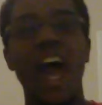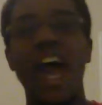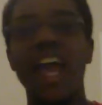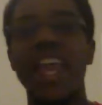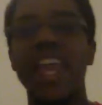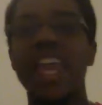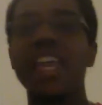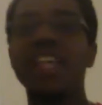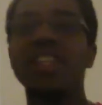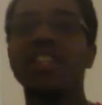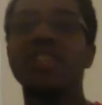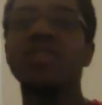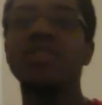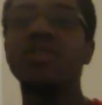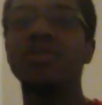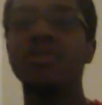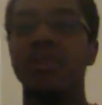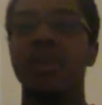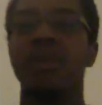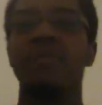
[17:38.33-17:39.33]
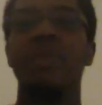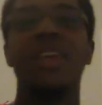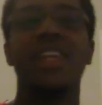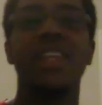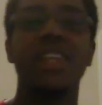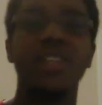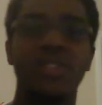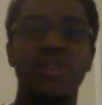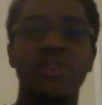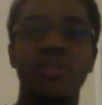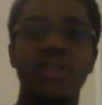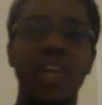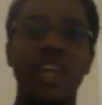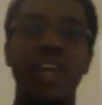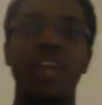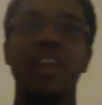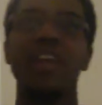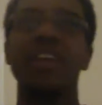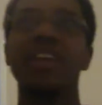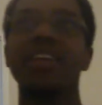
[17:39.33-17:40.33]
I hate tunes, but I'm making a tune
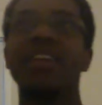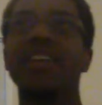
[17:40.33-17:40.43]
deck.